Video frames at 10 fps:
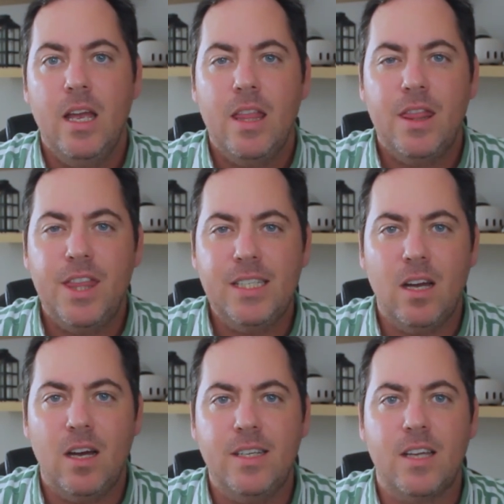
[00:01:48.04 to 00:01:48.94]
This
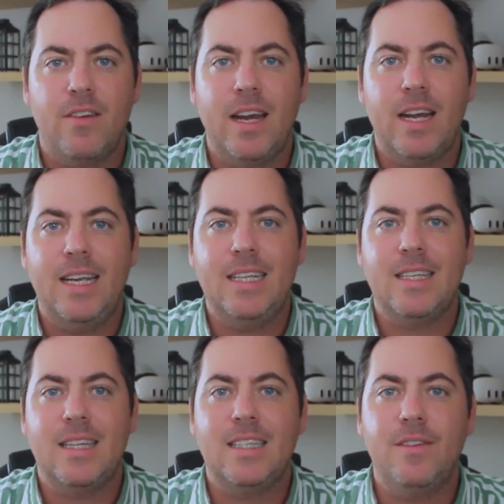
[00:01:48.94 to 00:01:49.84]
ties directly into
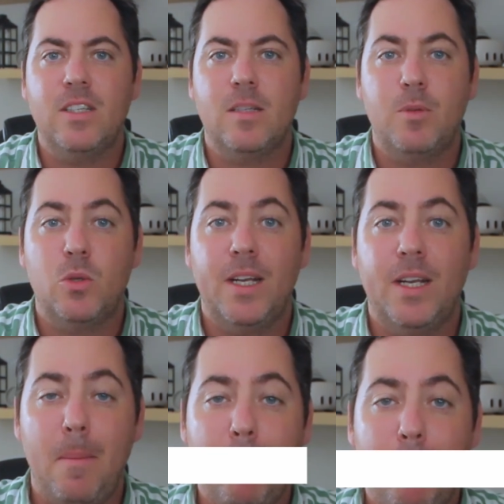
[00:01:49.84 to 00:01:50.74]
the difference between
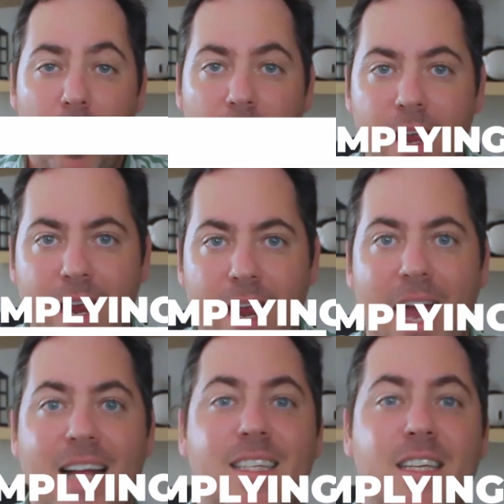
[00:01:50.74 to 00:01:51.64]
implying
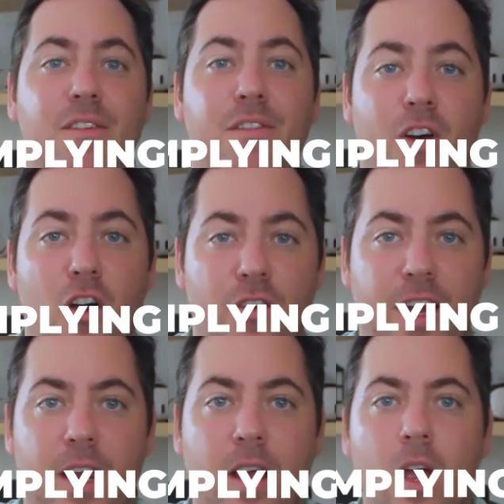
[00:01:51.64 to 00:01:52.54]
and
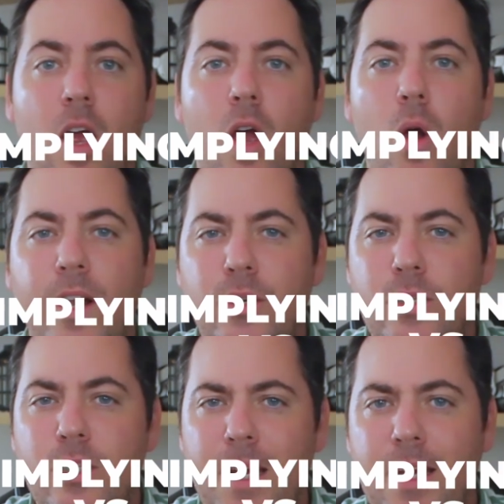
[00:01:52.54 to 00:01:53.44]
inferring. When you
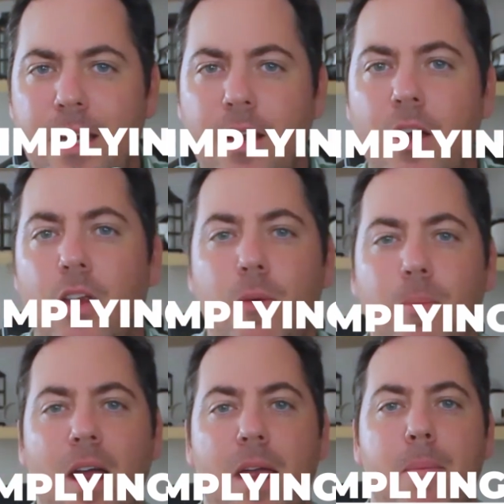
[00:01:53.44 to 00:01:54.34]
speak, you
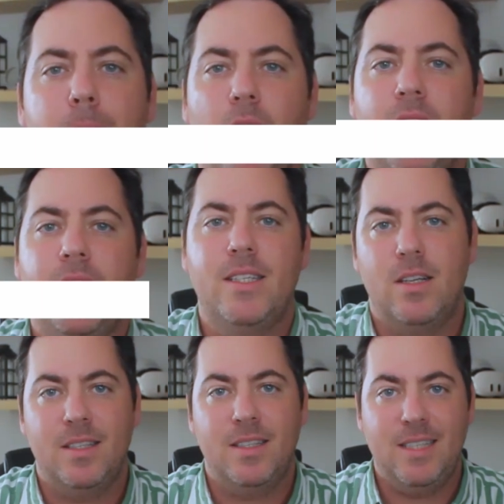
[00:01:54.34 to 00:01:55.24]
might imply
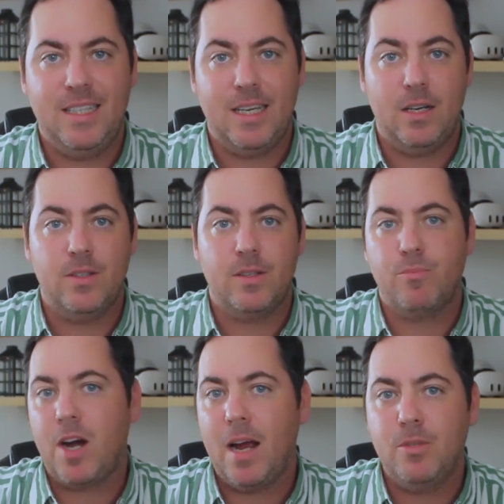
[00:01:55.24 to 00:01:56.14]
certain details.
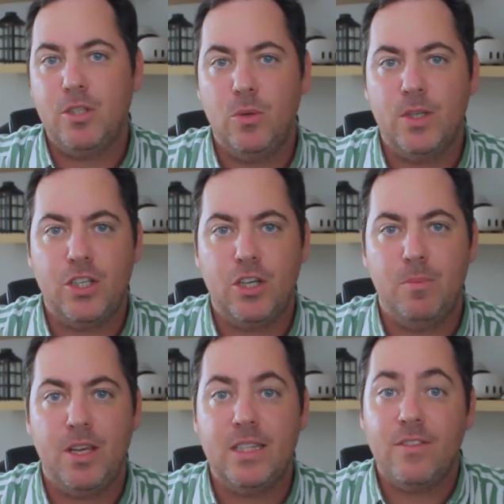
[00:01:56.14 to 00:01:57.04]
Perhaps you assume
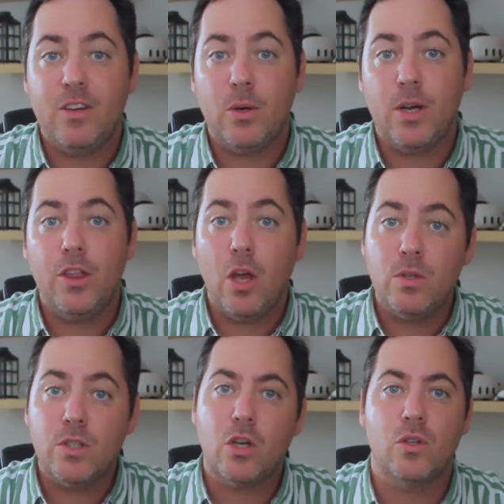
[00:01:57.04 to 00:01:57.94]
the interviewer
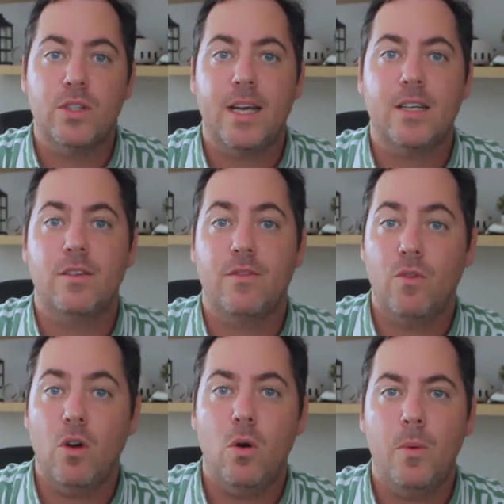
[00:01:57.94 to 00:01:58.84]
knows the context of the
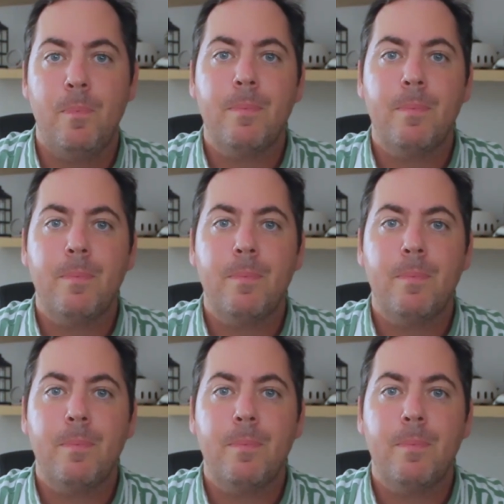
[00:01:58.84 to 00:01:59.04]
role.